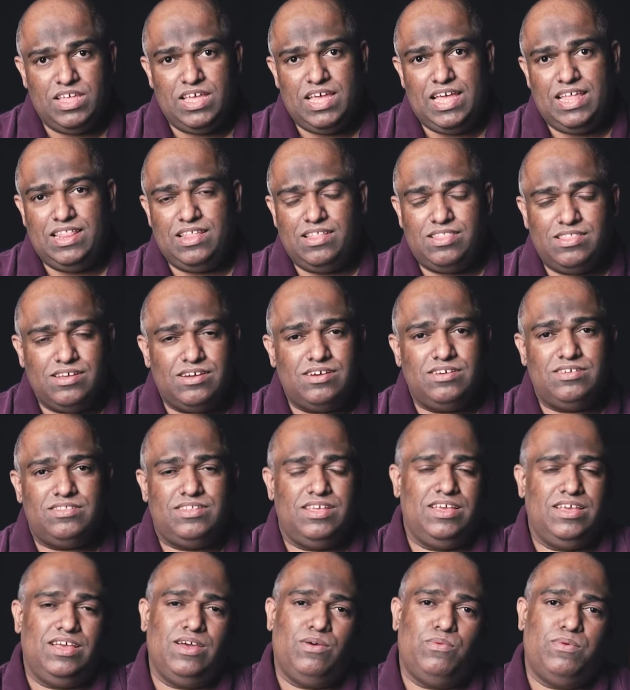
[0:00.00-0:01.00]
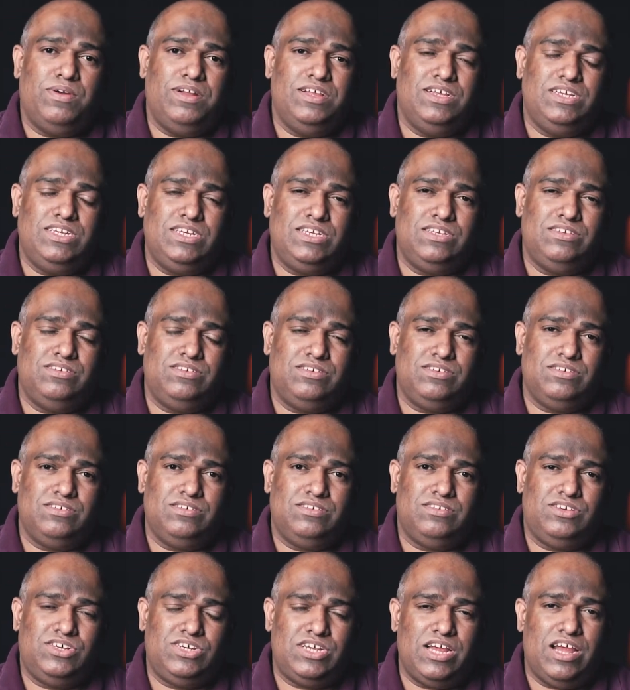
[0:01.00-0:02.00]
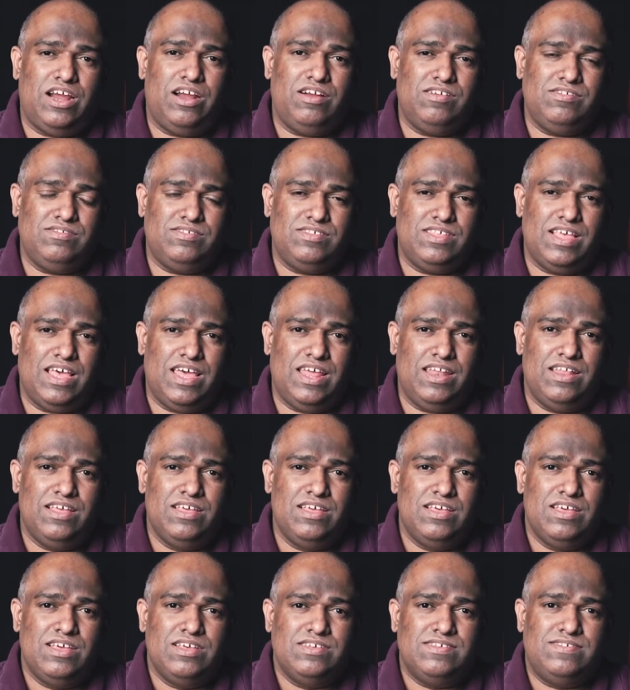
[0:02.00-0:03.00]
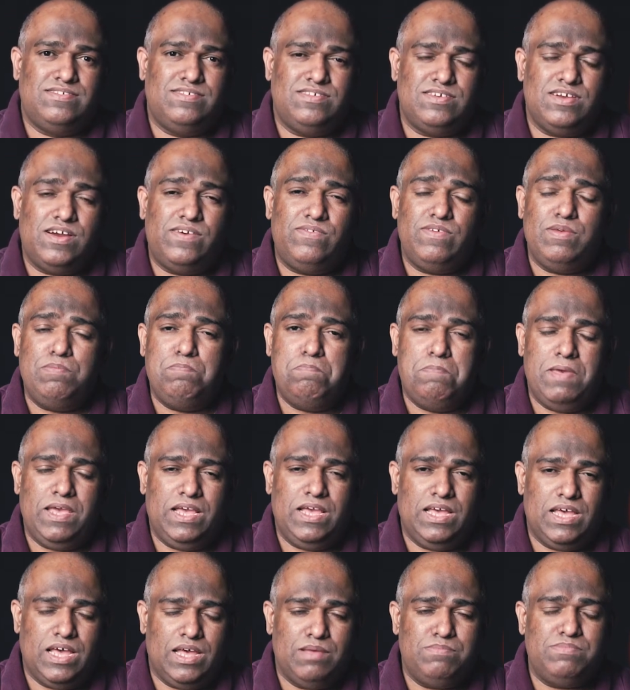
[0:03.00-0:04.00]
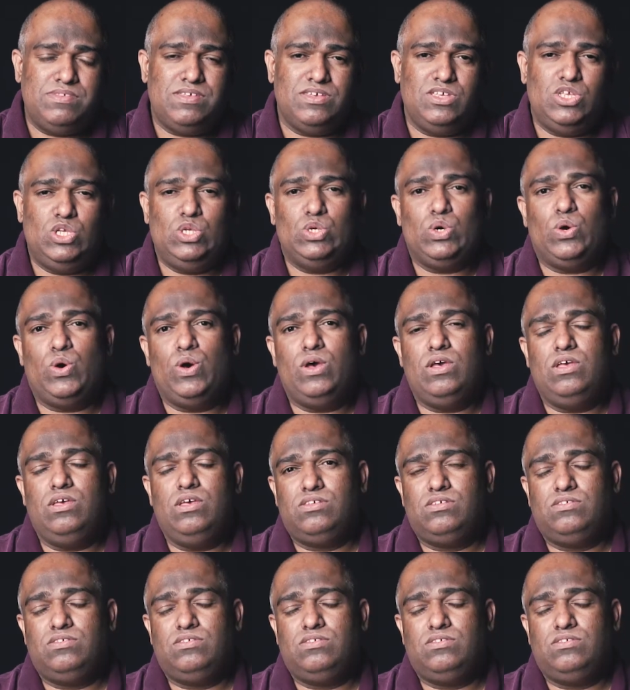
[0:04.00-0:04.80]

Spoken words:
And the third thing I want to share is that serving becomes a joy.